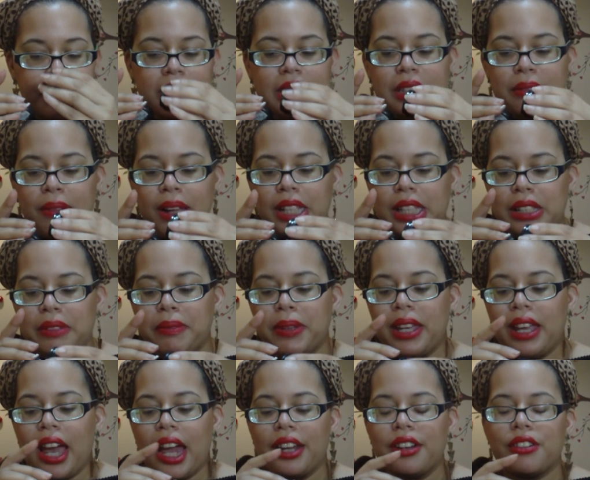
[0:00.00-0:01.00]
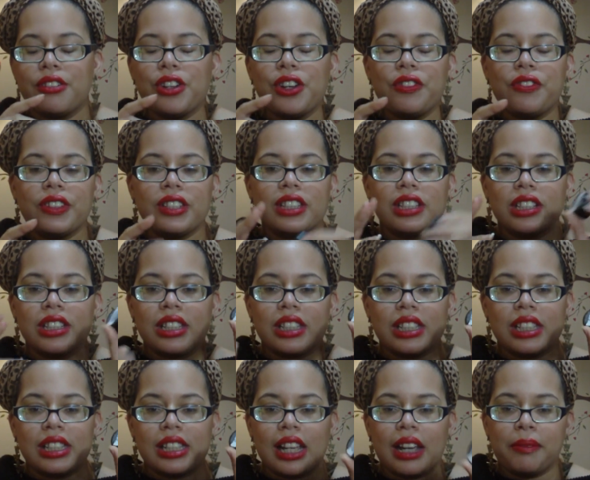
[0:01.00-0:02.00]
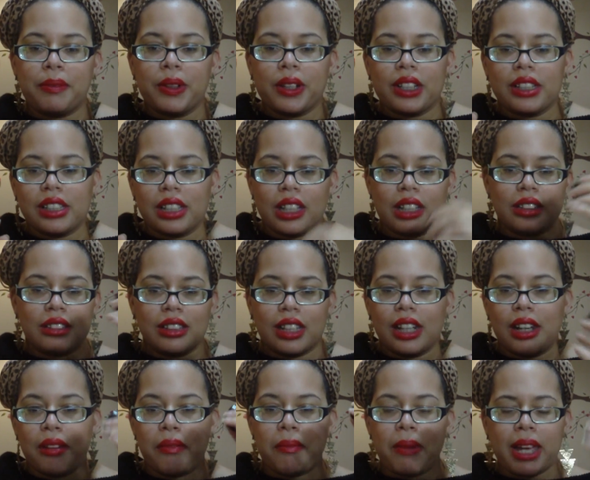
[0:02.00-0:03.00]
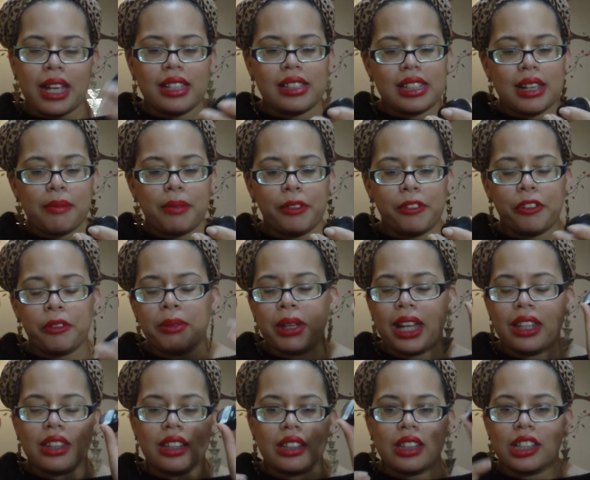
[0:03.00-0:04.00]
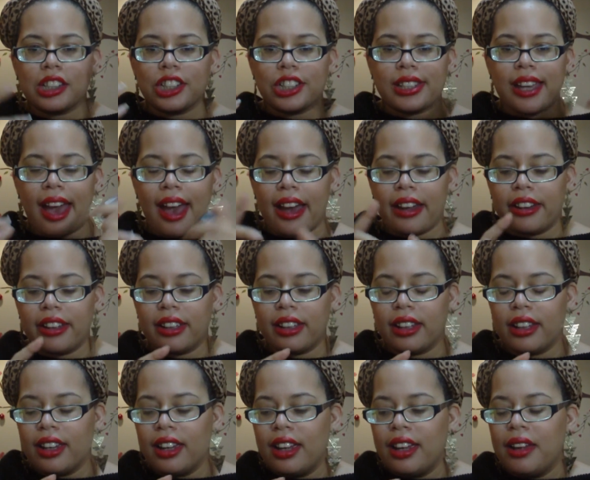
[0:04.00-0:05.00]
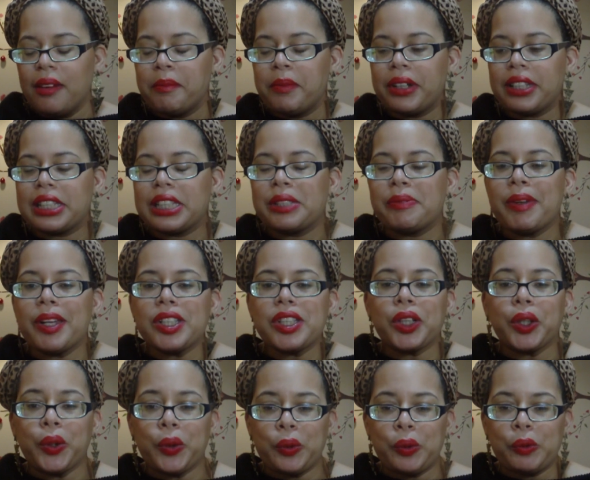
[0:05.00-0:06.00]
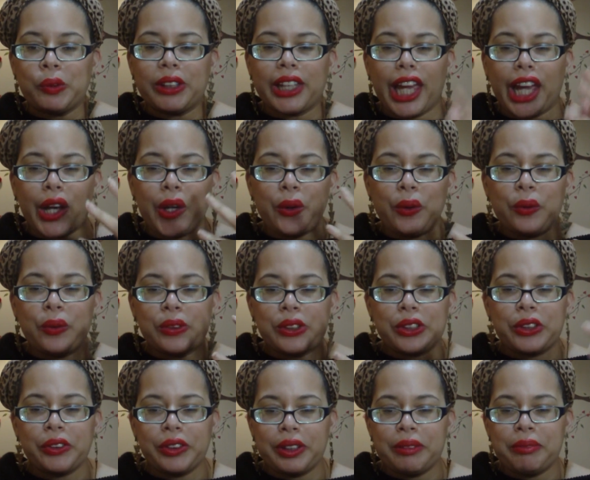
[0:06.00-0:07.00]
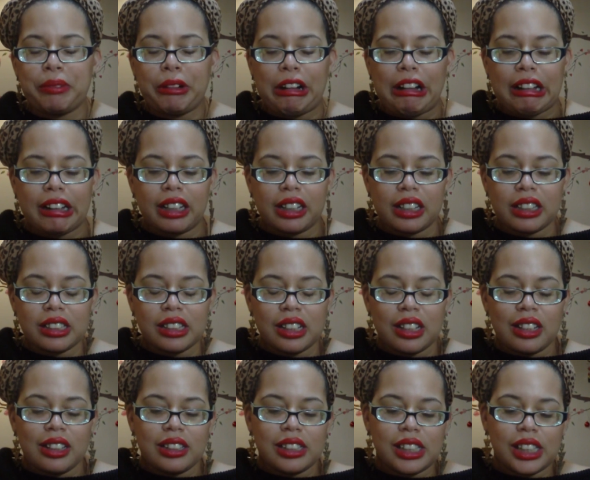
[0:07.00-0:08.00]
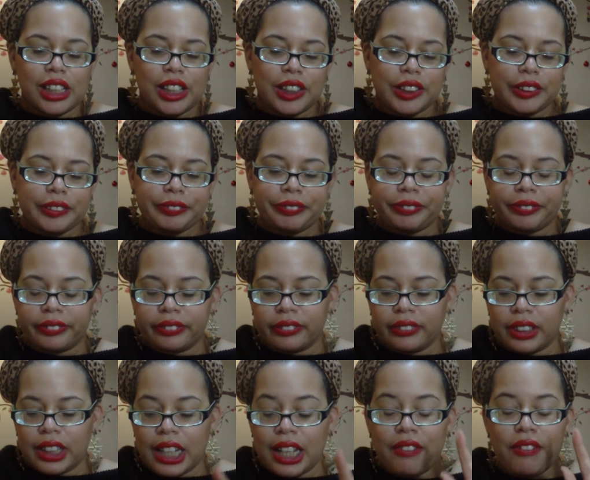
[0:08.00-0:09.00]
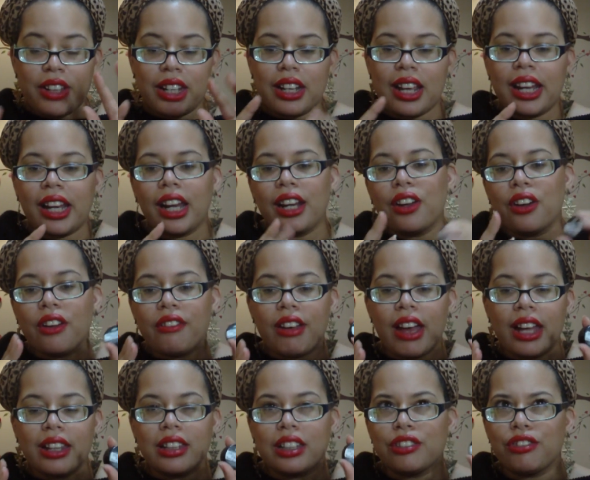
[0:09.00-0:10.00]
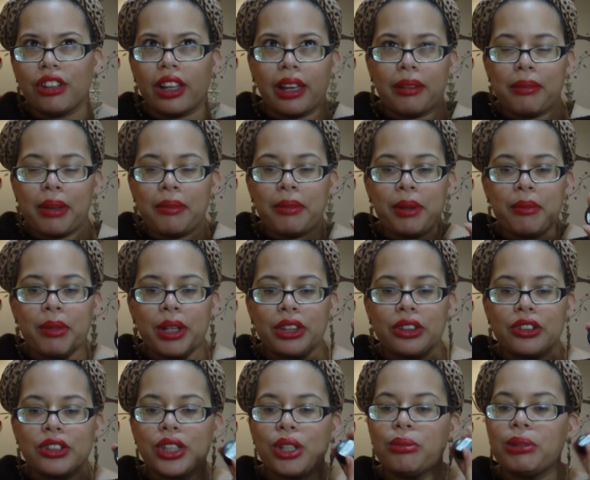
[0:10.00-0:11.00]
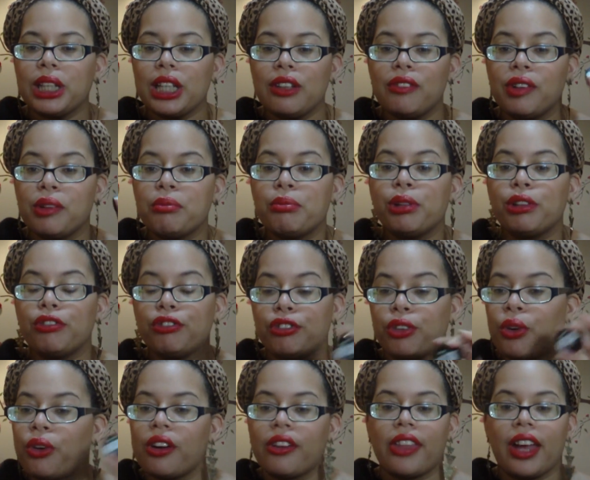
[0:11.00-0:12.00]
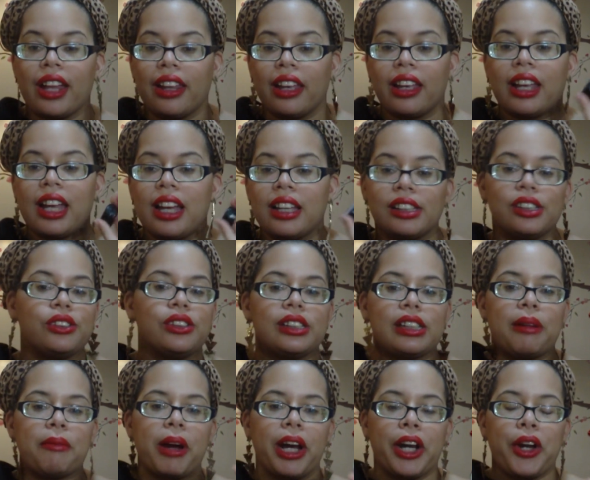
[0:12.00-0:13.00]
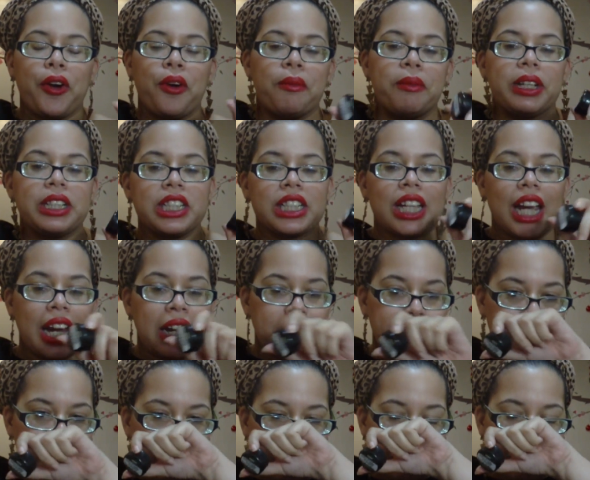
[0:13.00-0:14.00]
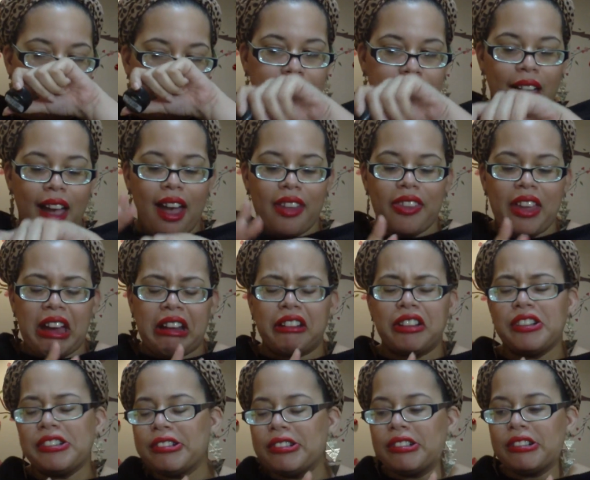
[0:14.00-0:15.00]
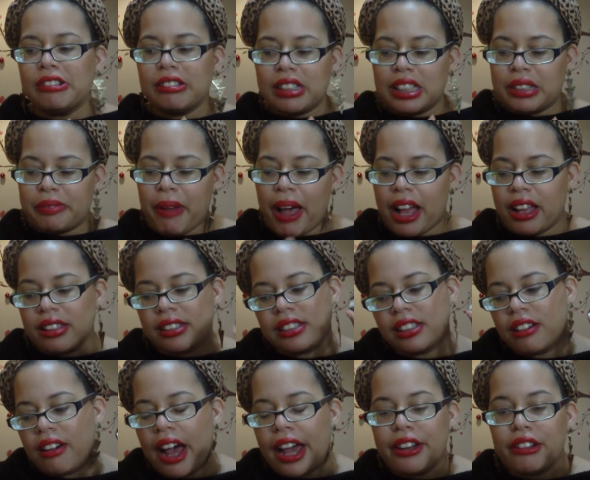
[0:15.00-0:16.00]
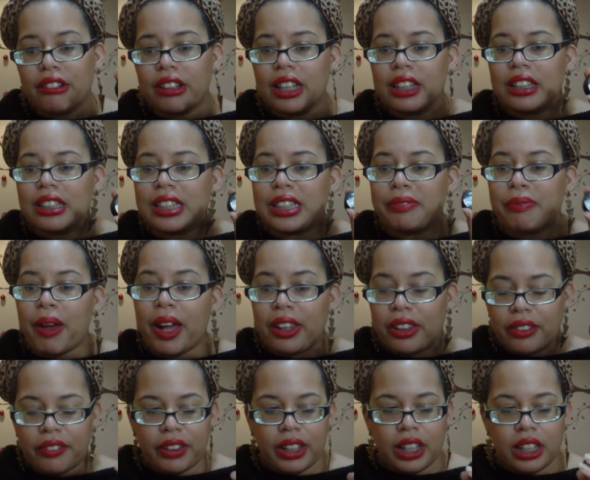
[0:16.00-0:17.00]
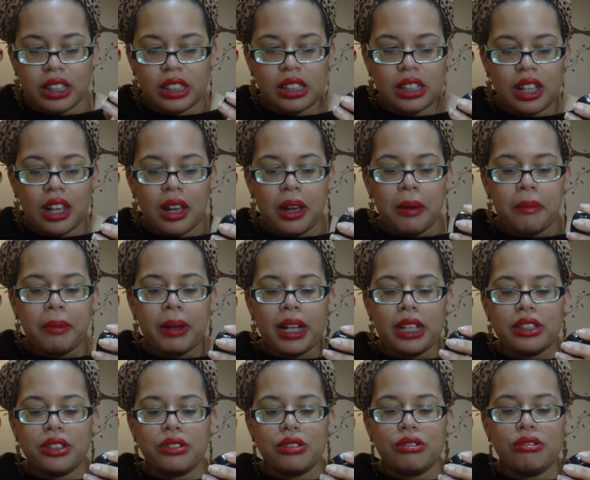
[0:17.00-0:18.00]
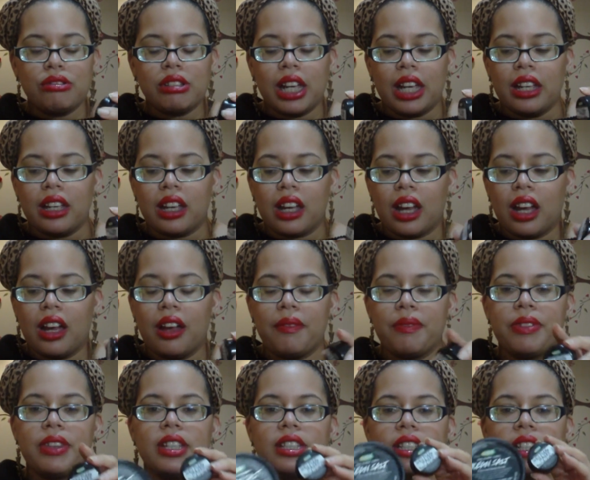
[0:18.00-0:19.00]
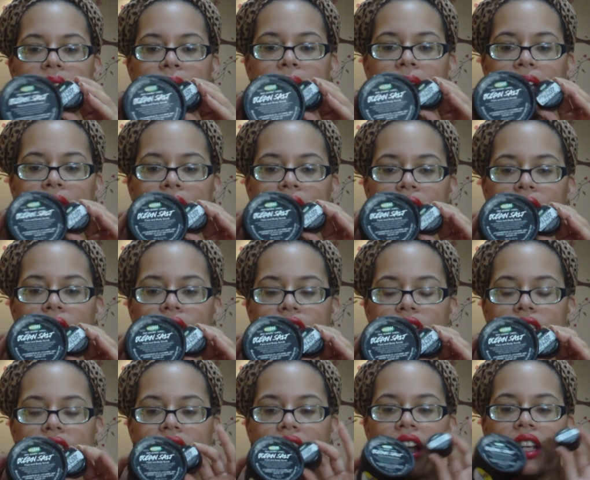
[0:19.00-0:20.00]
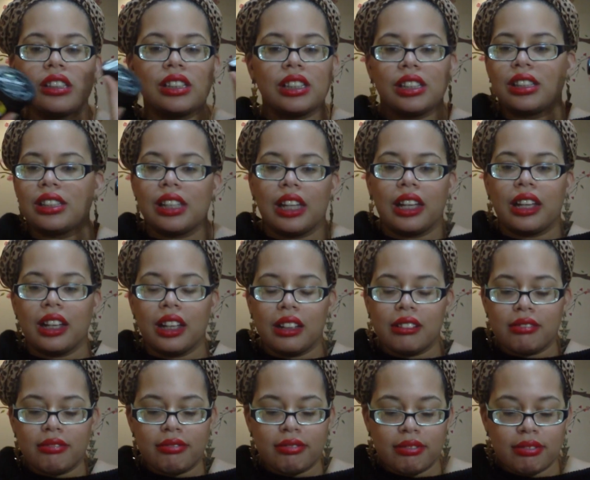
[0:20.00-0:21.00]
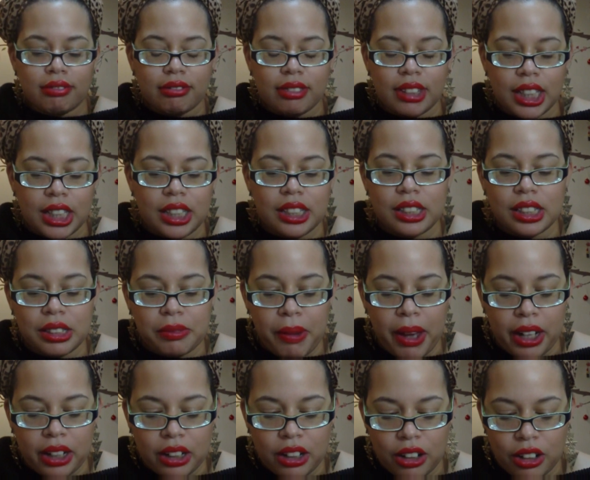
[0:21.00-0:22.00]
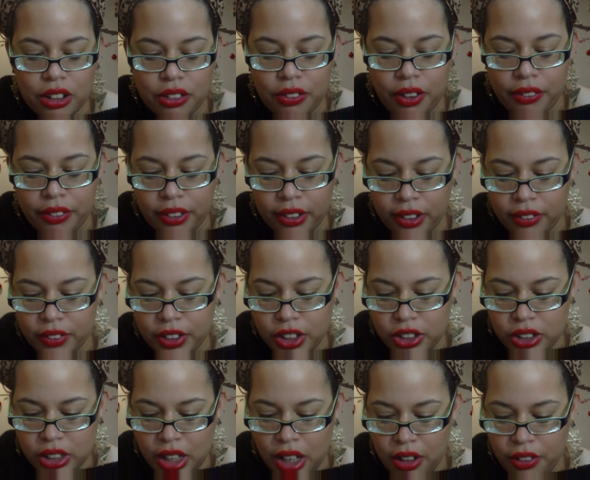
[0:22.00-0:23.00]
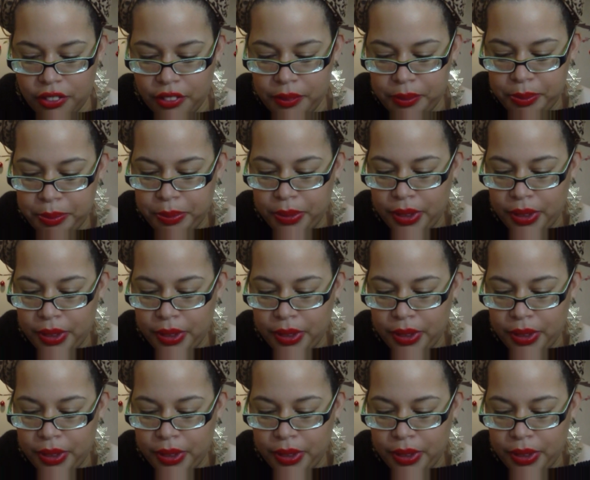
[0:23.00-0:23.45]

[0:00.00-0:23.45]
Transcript: The smell to me, I don't know if it's just the sample, because they didn't make a sample for me. I think they just had it. But it smells old, like old cream product. So even, and I know I've had this for like maybe a month or so, but even before that, like as soon as I brought it home, it just kind of had that old smell. So I don't like the smell of it, but I do like this combined with the ocean salt. It's like the easiest manicure you've ever given yourself.